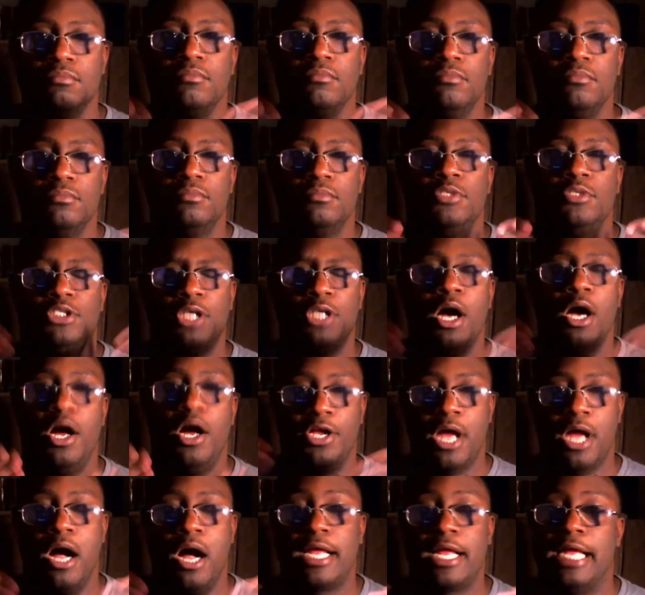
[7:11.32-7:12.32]
sorry,
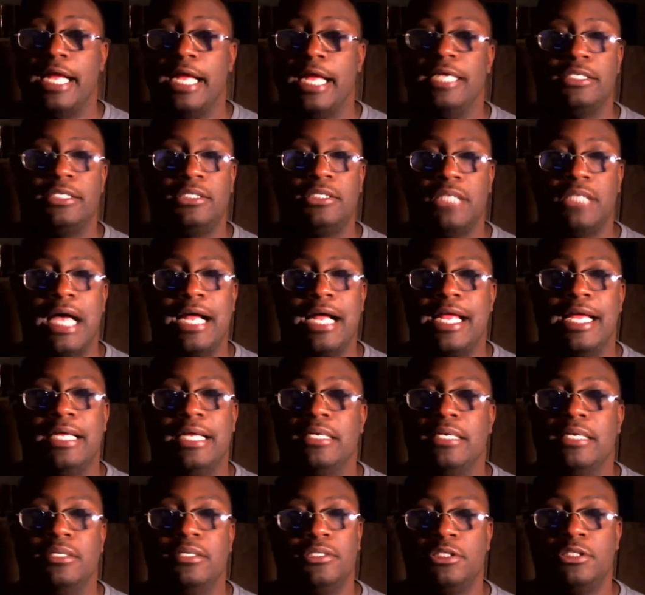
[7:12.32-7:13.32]
y'all. I
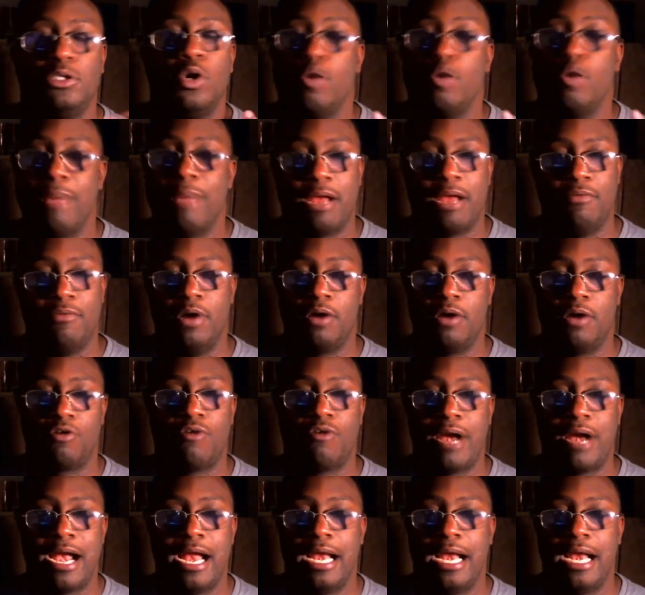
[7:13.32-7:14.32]
can't talk about him while
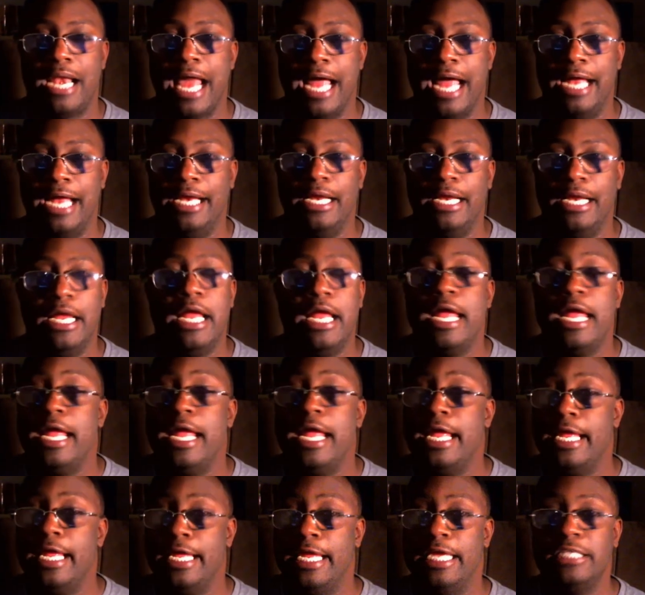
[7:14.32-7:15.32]
crying. Like,
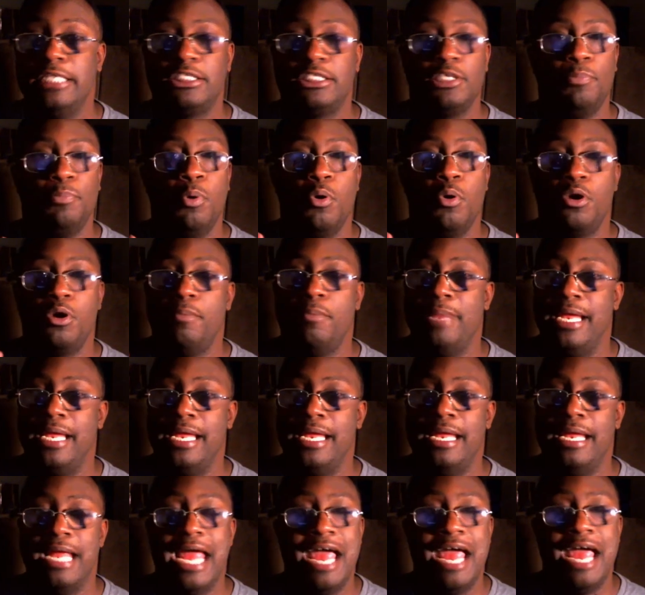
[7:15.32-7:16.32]
he supported
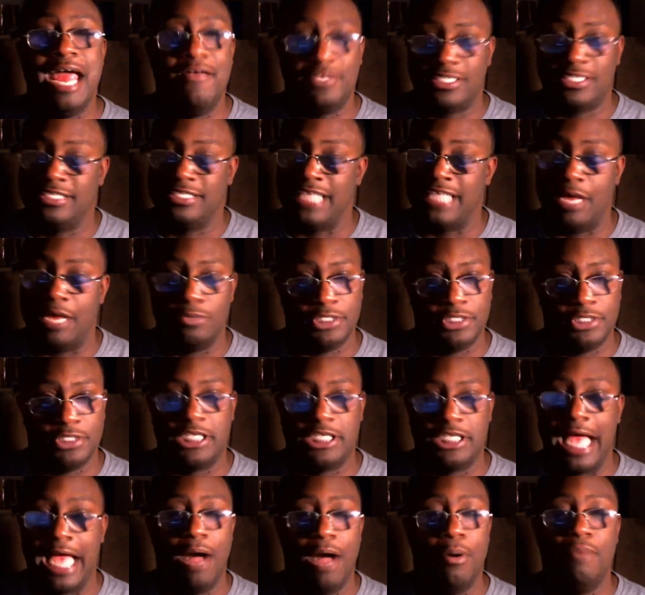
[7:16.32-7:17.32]
me ever since I was a
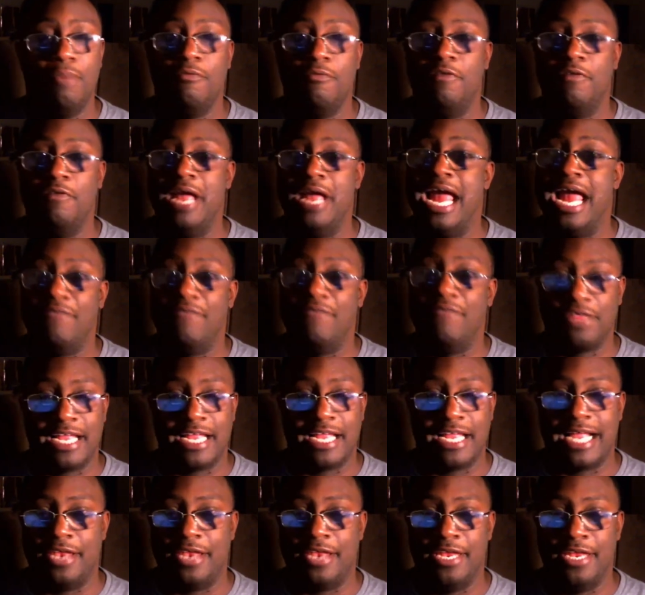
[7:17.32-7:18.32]
child with everything
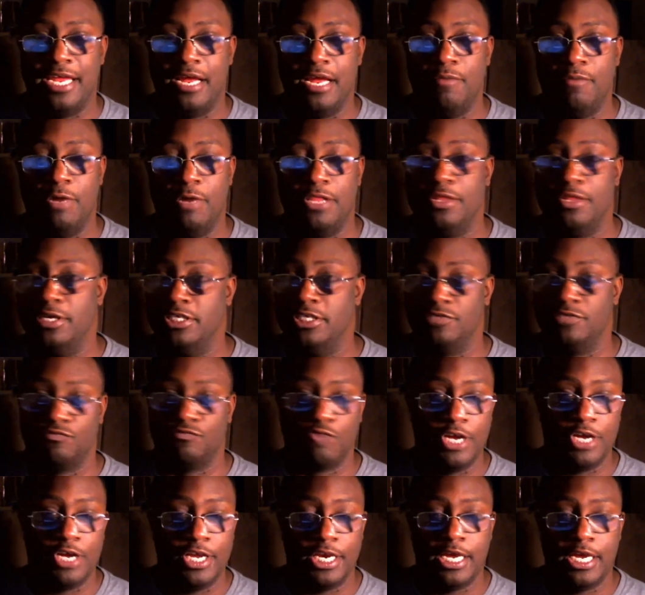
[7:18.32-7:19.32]
I did, whether it's
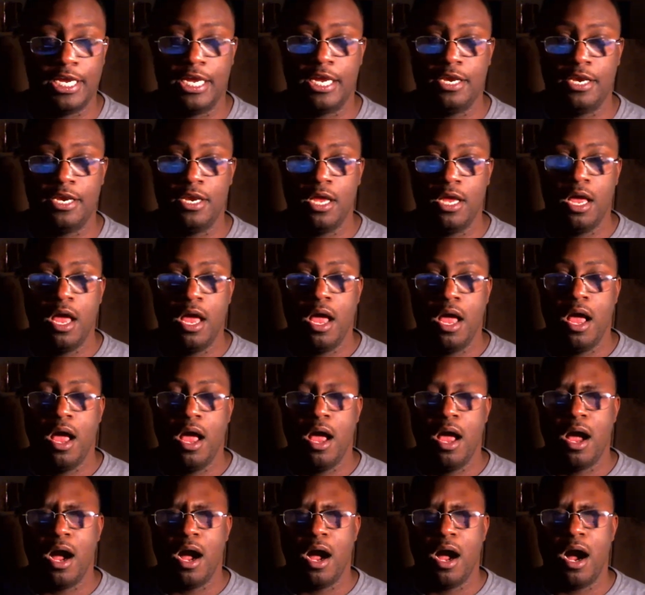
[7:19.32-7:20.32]
reading,
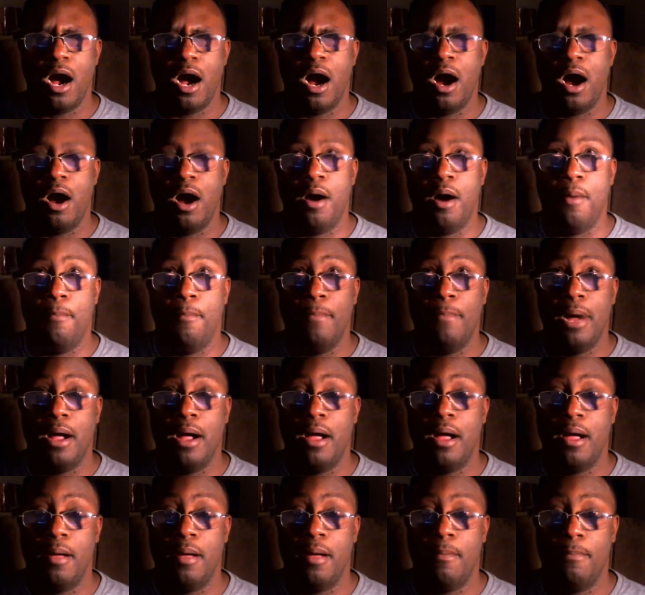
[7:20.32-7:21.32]
now
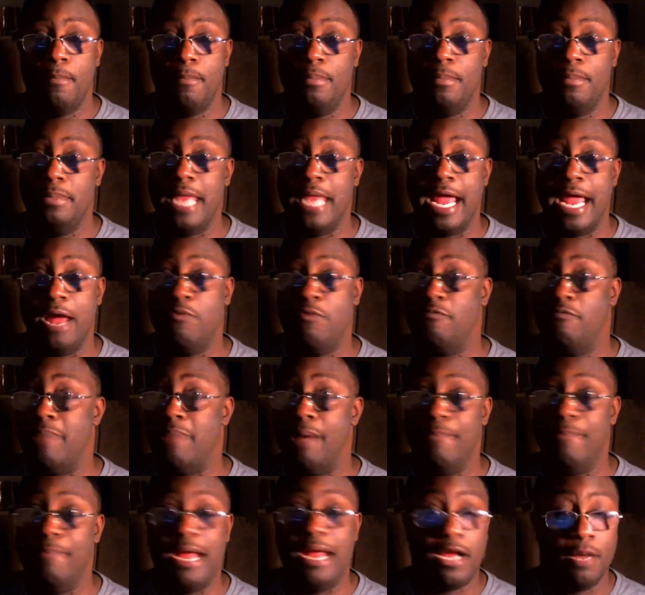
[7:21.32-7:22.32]
with my
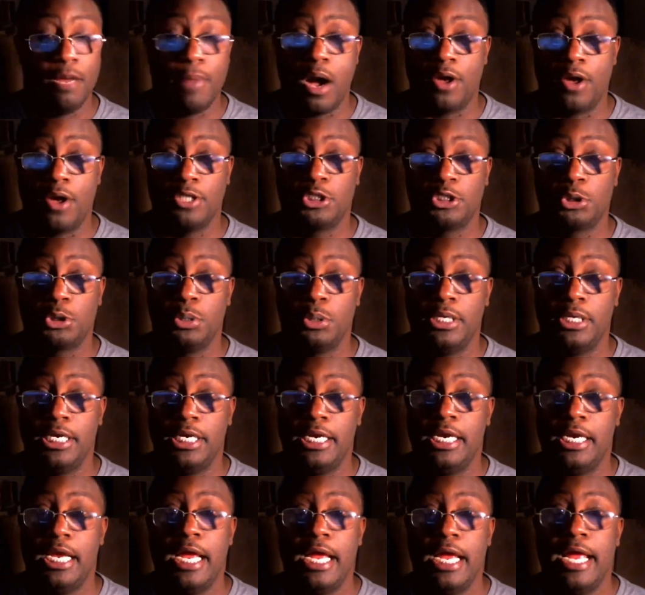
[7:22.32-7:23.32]
makeup
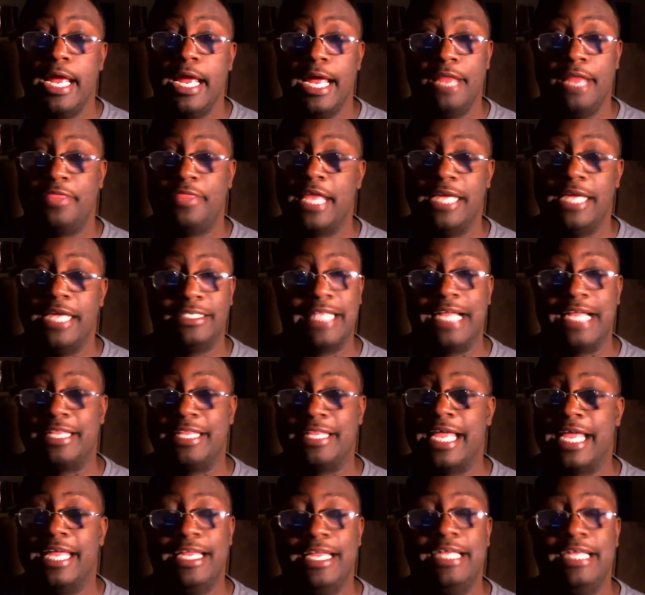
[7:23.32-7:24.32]
artistry and things like
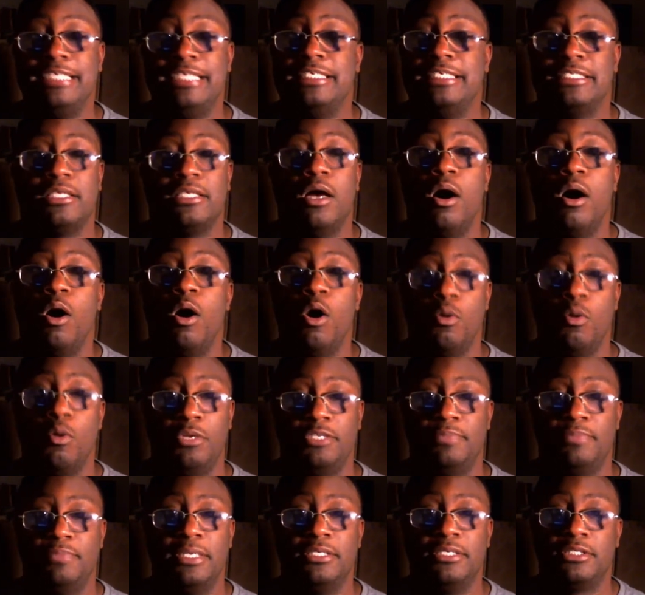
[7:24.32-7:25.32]
that. He just always
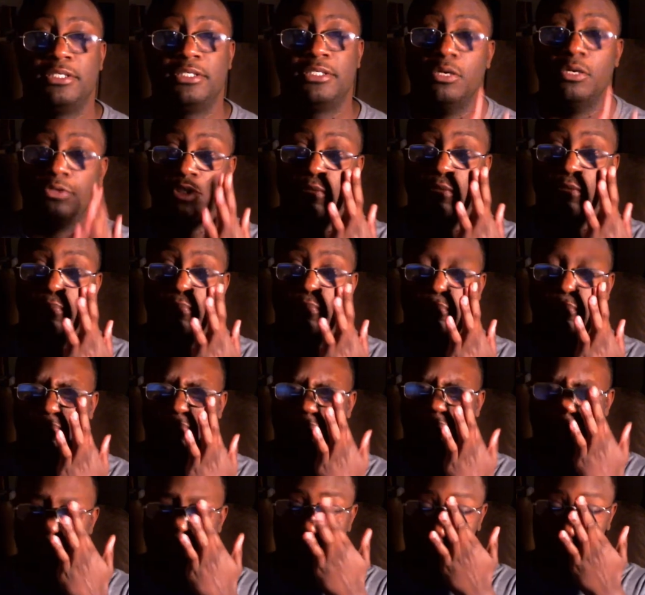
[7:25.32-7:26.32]
been so
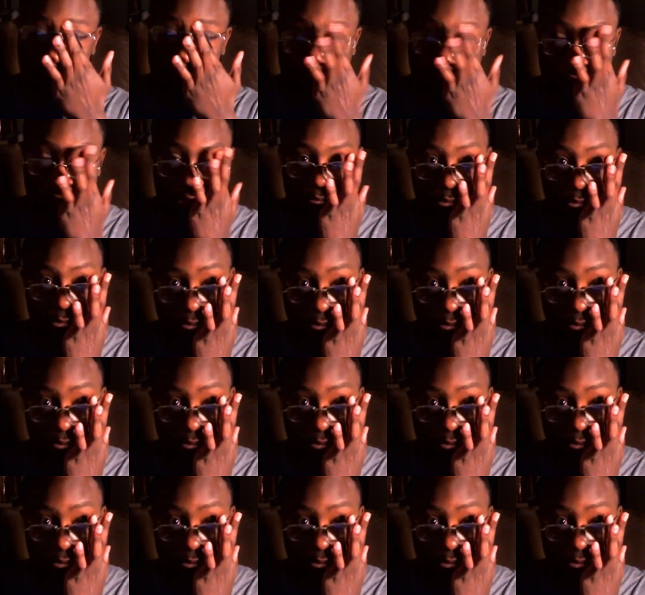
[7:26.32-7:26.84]
excuse me.